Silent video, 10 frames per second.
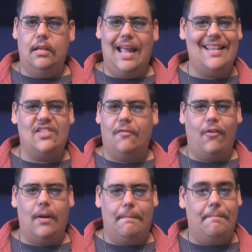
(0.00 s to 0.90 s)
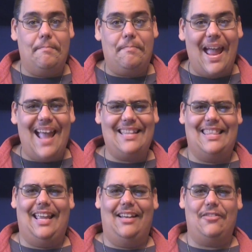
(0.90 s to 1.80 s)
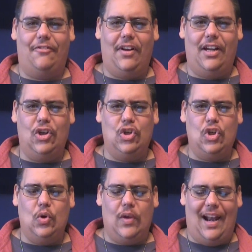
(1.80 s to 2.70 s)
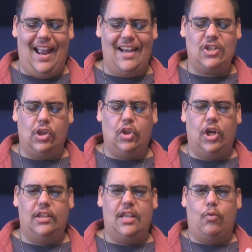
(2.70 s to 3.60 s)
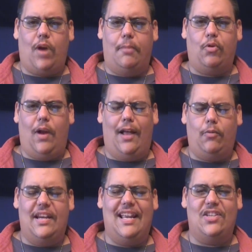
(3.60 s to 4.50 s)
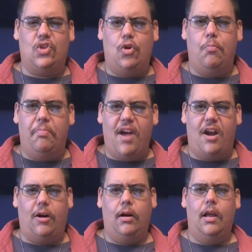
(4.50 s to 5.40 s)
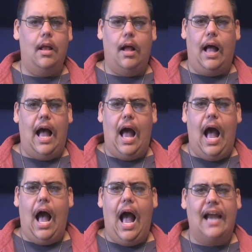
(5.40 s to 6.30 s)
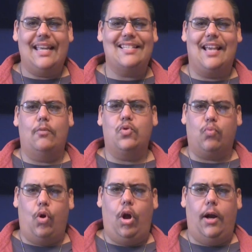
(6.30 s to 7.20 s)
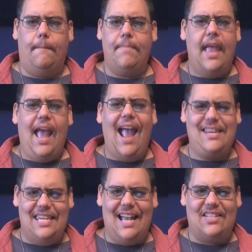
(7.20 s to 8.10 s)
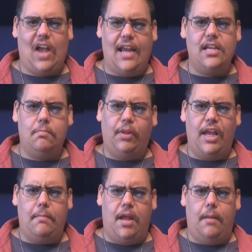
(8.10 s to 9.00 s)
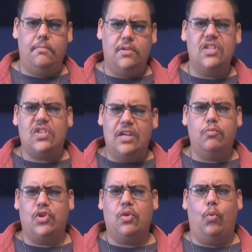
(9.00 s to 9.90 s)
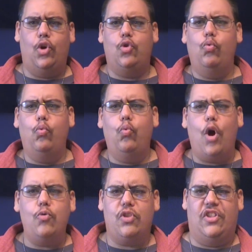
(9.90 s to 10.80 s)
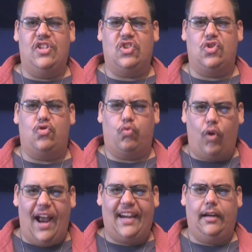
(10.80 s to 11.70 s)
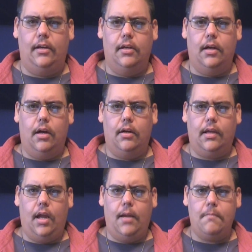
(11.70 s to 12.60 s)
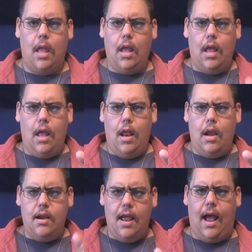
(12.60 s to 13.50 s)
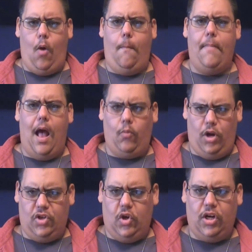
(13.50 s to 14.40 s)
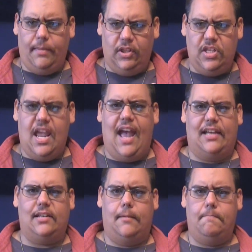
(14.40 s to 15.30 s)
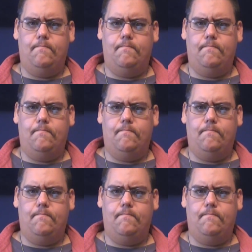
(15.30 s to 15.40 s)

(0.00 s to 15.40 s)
That is a very bad thing to fucking do, and I actually thought that Robert Rodriguez knew better. I guess I was wrong. And yes, I can blame him, because he was the one who wrote this dreck. Okay? Now, I want to talk about the acting.